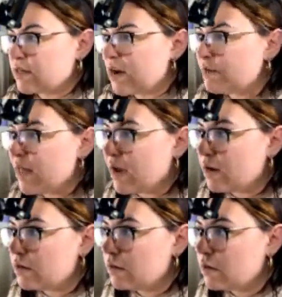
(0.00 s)
stop
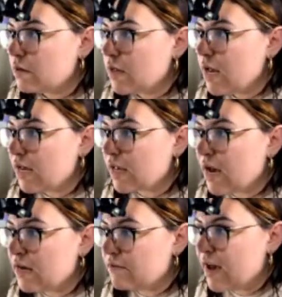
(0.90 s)
there and
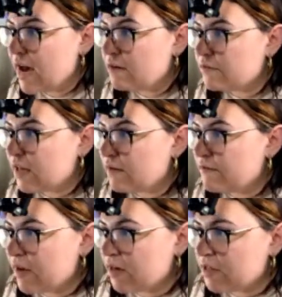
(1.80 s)
kind of have like a
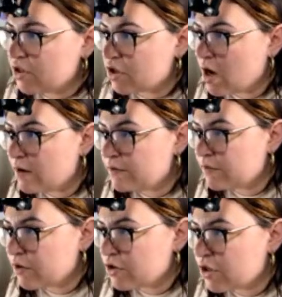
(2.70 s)
very soft
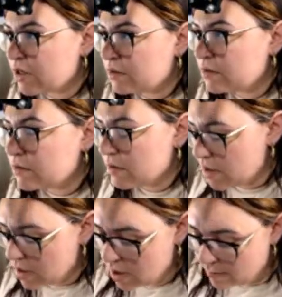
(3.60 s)
version,
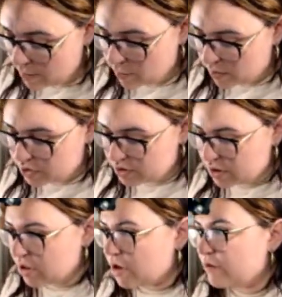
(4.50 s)
but we're just
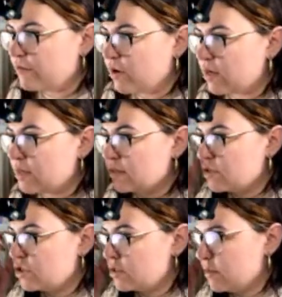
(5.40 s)
going to go for it because
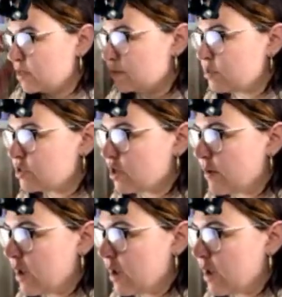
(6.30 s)
this just makes me so